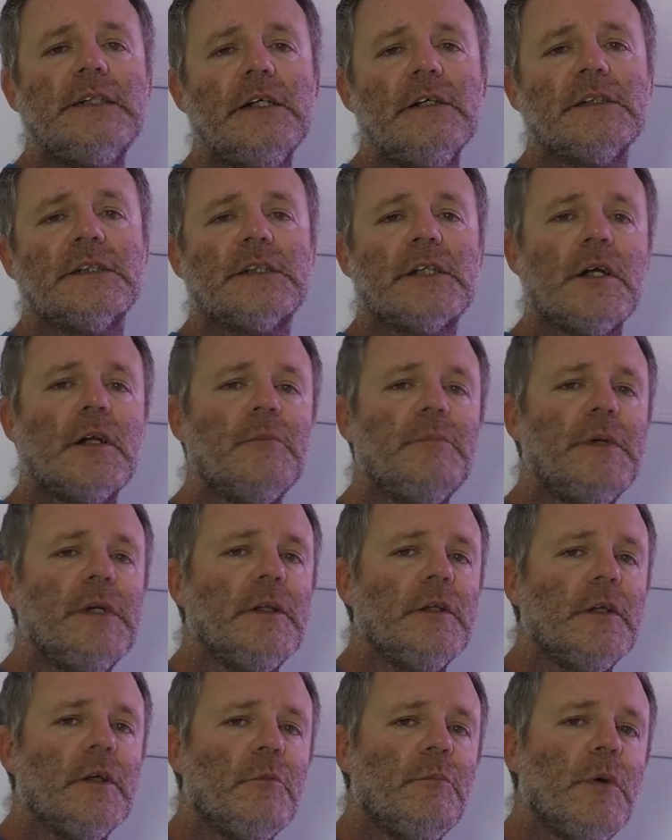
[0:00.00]
year is going to be
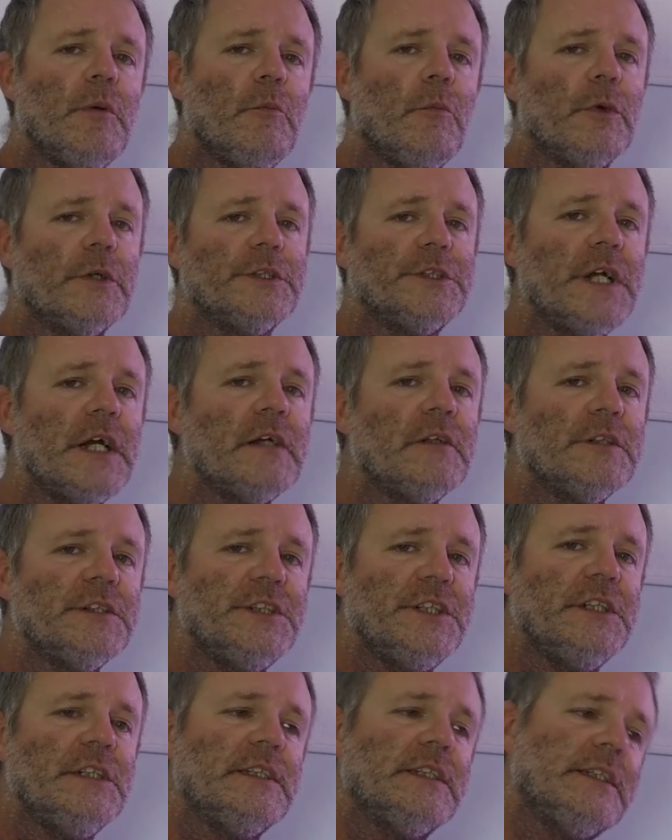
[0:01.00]
a little bit more
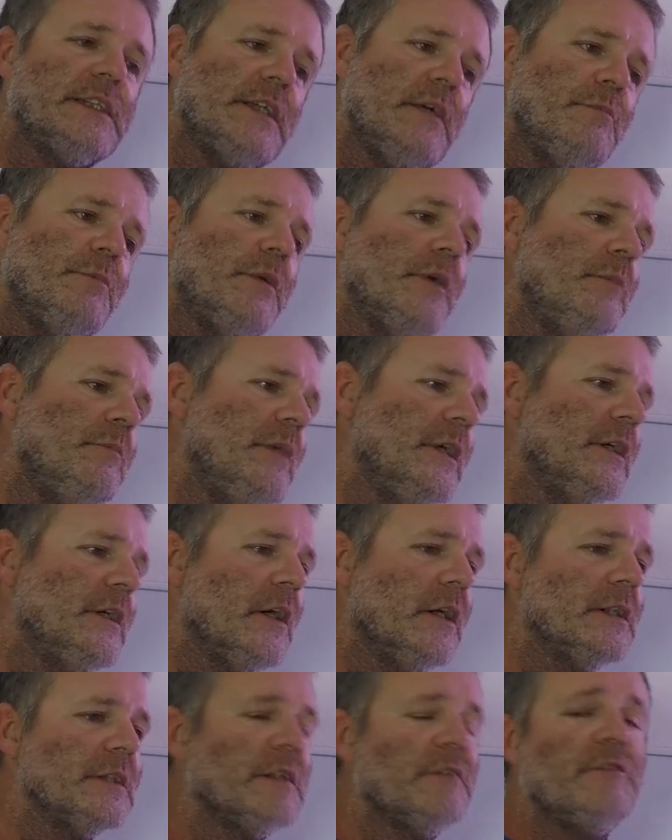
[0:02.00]
challenging simply
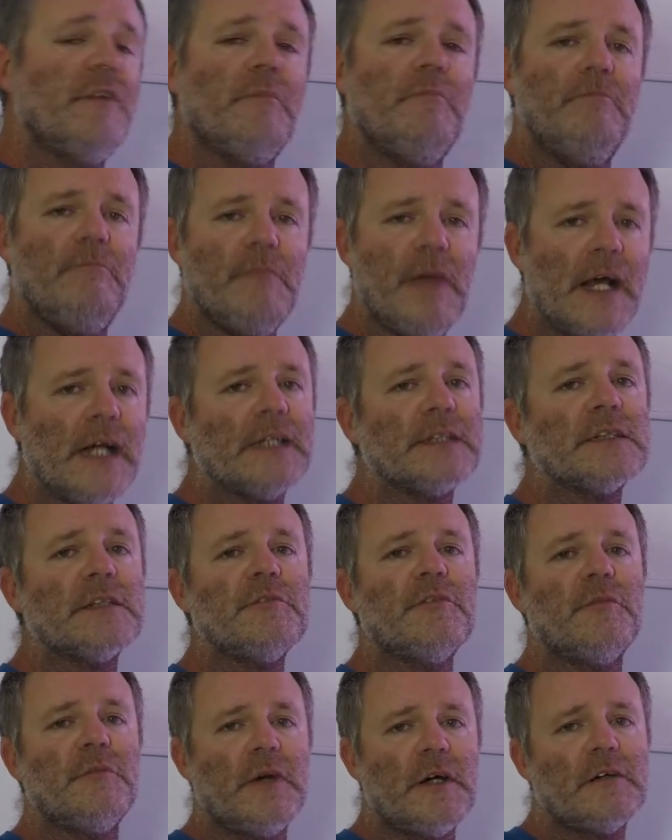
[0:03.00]
because of the
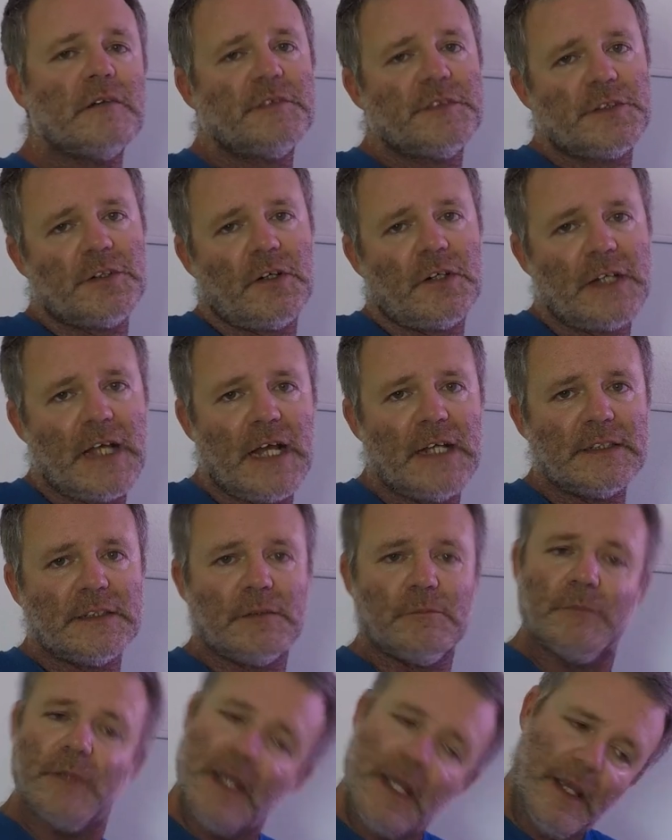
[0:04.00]
massive amount of
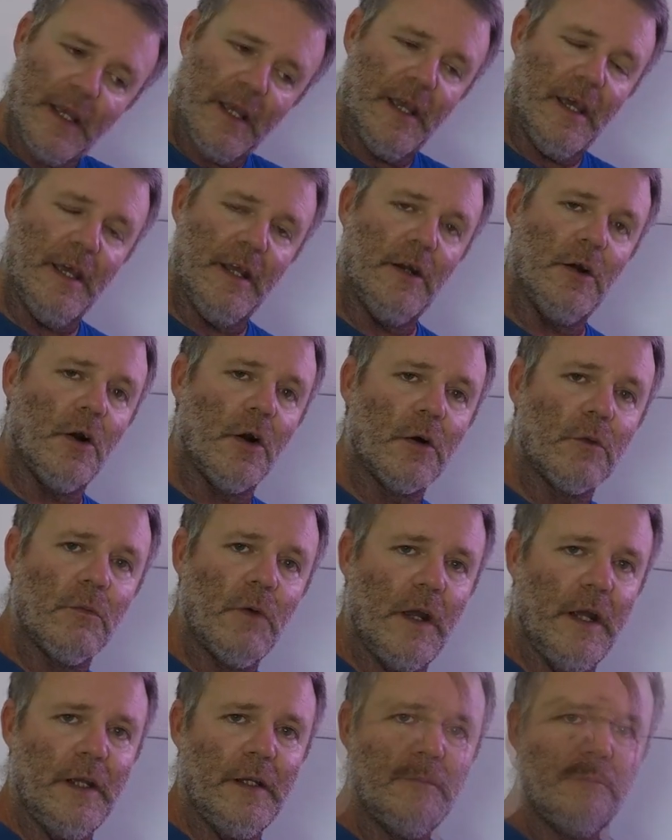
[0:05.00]
sargassum headed our
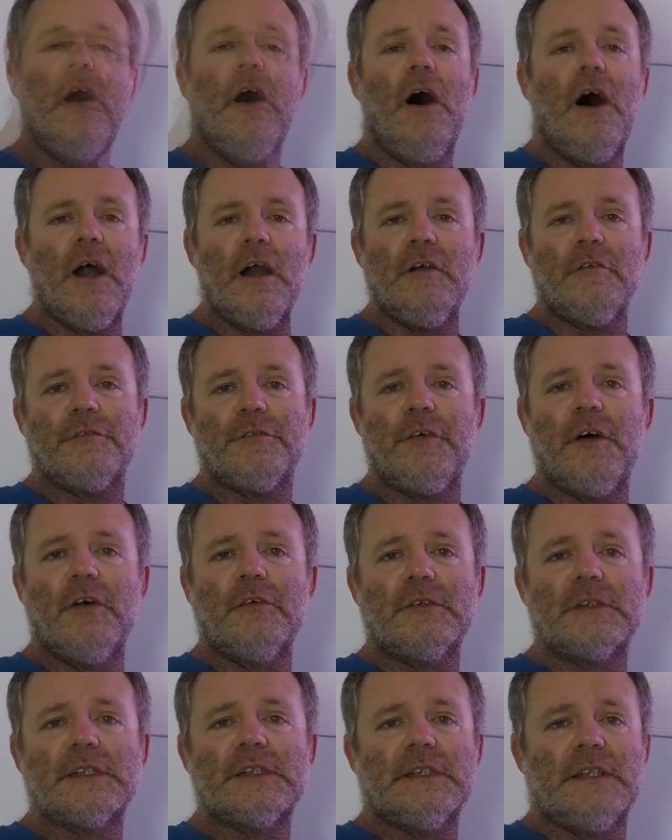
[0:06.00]
way. Alright,
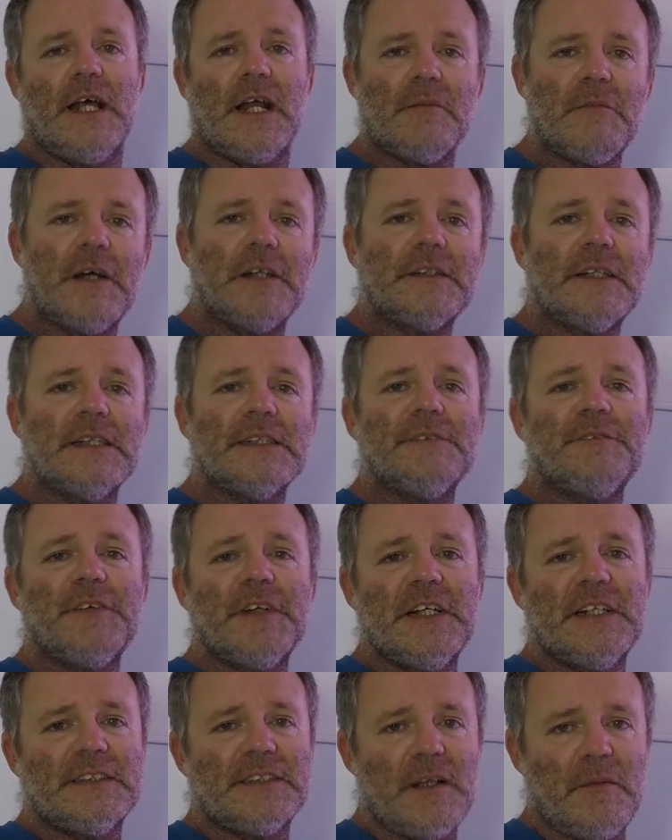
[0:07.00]
folks, that about does it
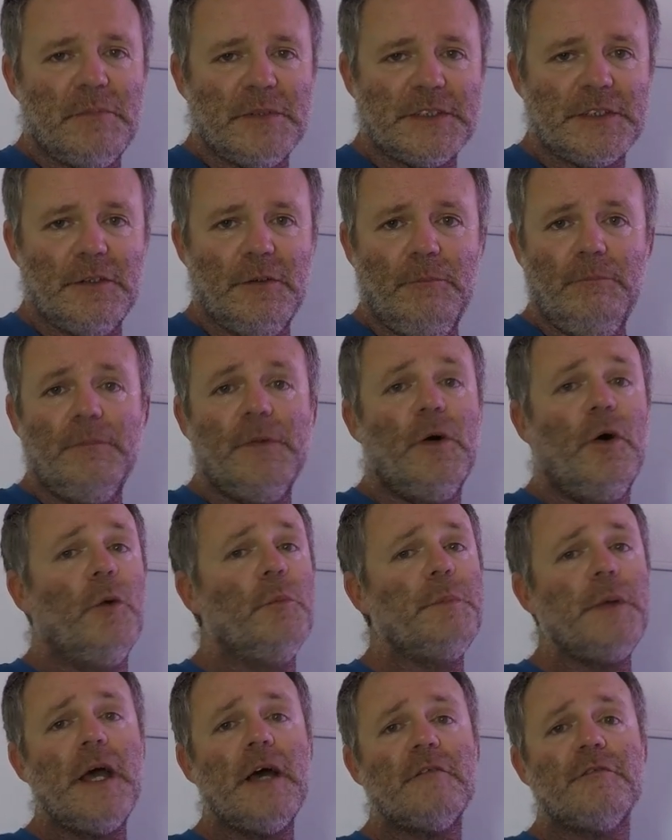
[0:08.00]
for this episode.
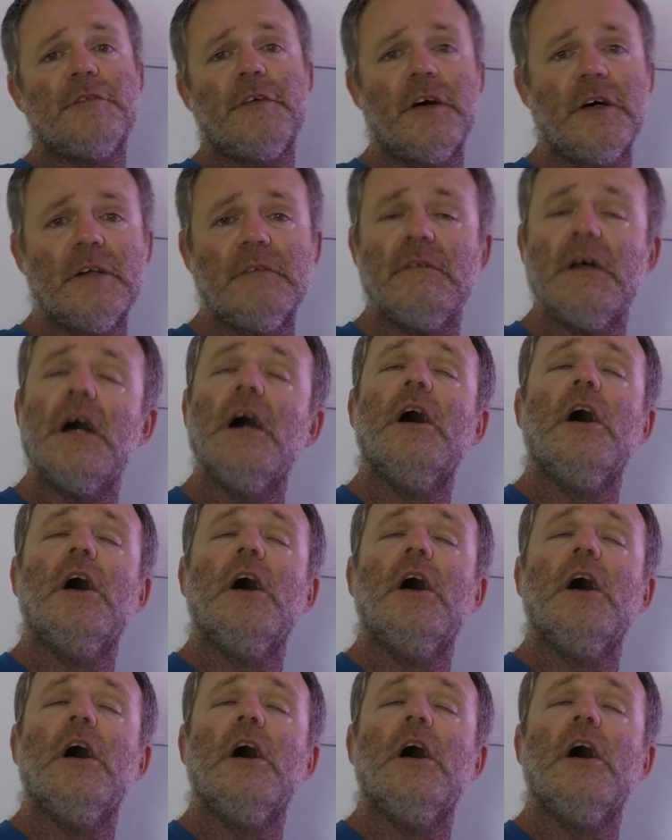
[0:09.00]
Hope you had fun.